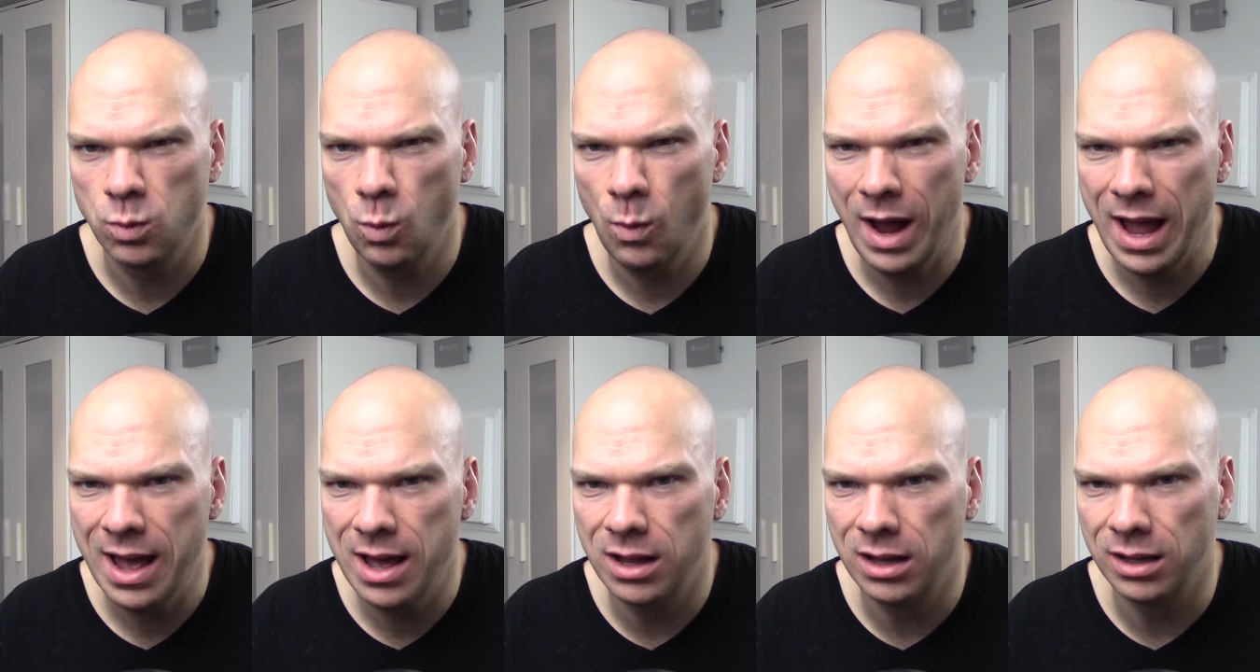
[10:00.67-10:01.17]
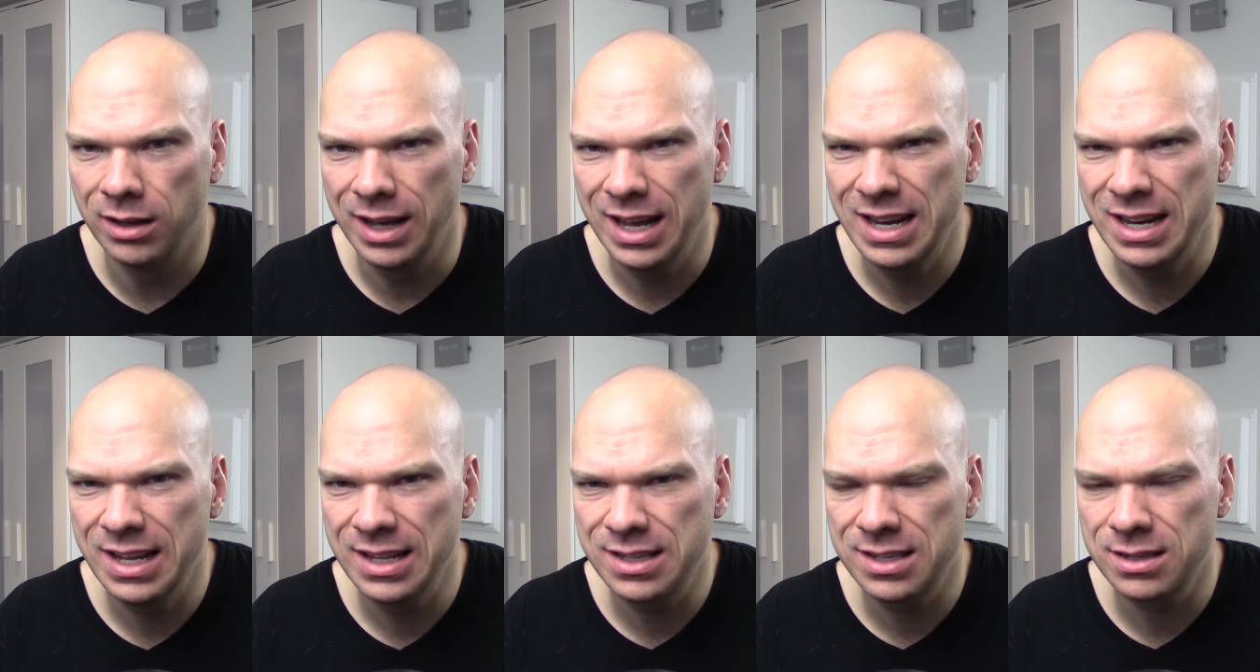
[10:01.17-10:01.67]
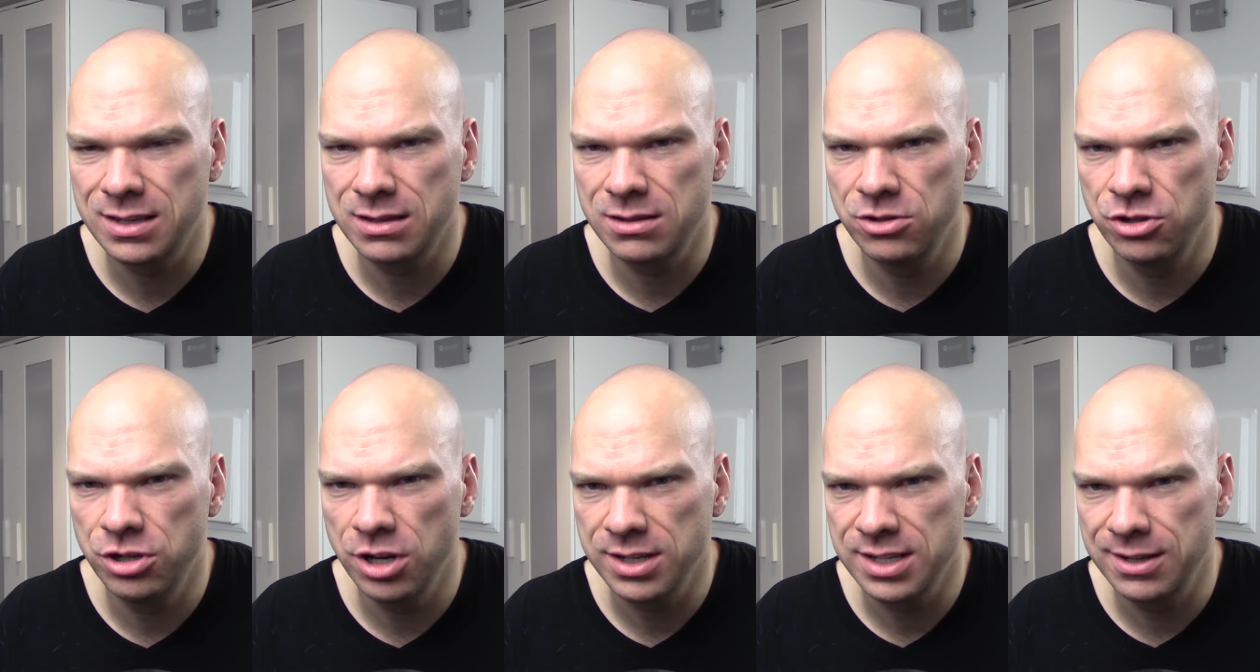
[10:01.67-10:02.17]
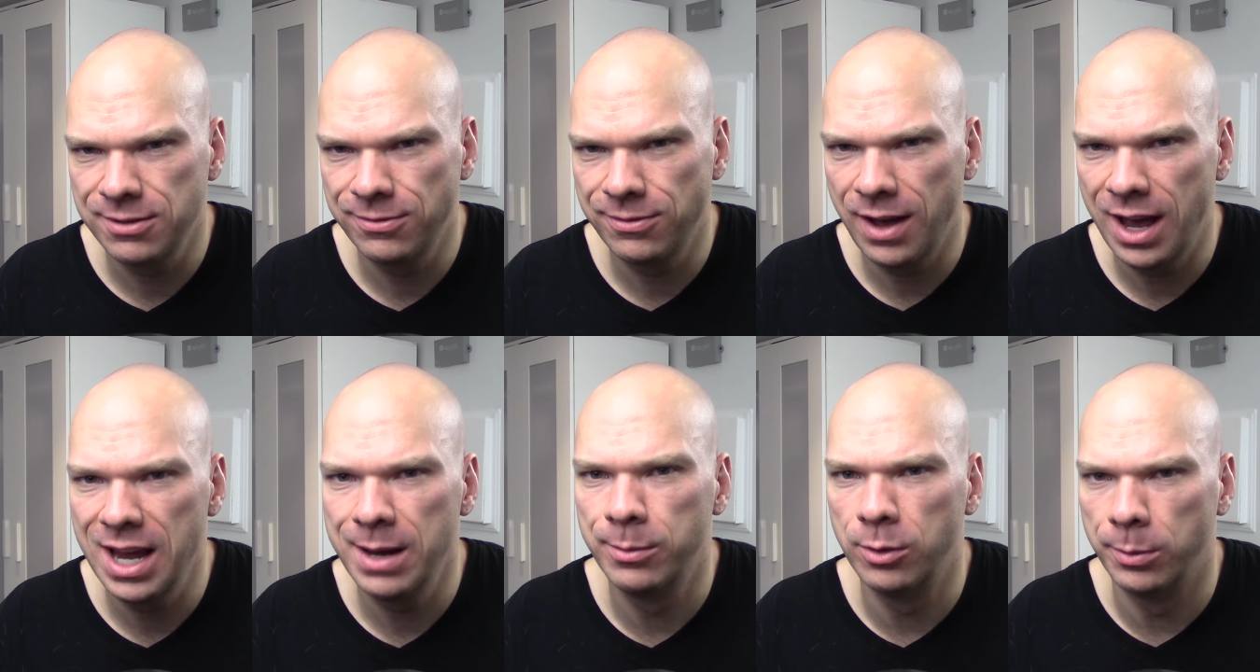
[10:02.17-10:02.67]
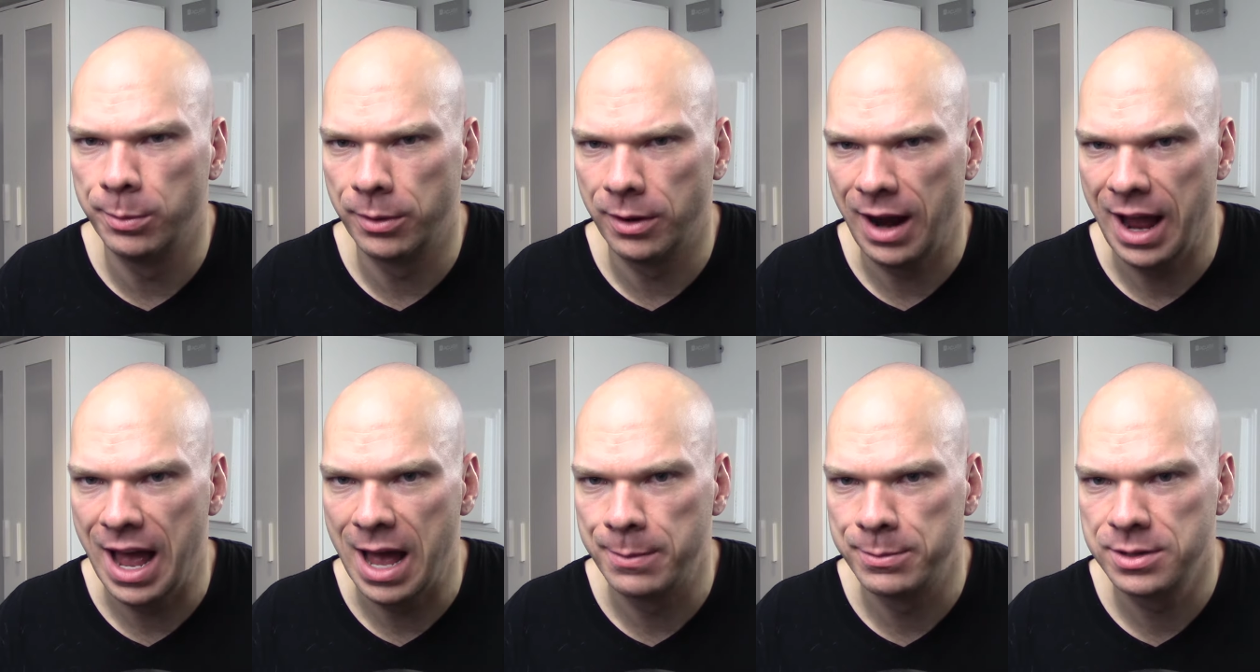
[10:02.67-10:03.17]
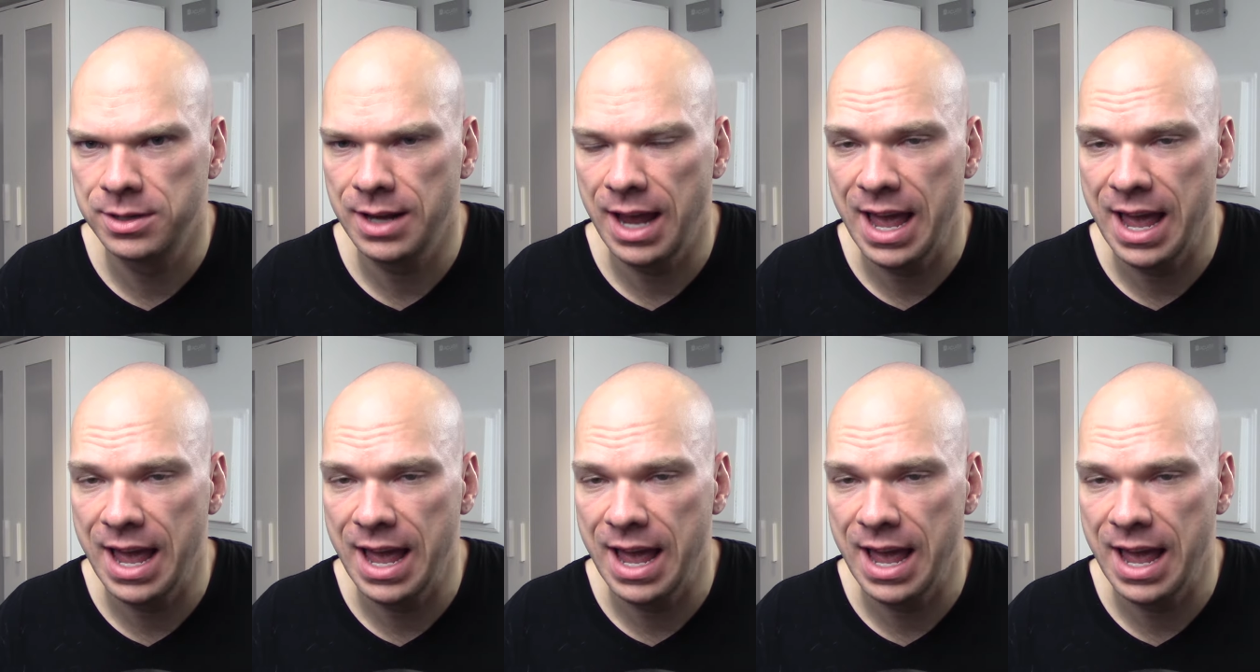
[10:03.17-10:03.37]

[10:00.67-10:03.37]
well, and it's justifiable perhaps.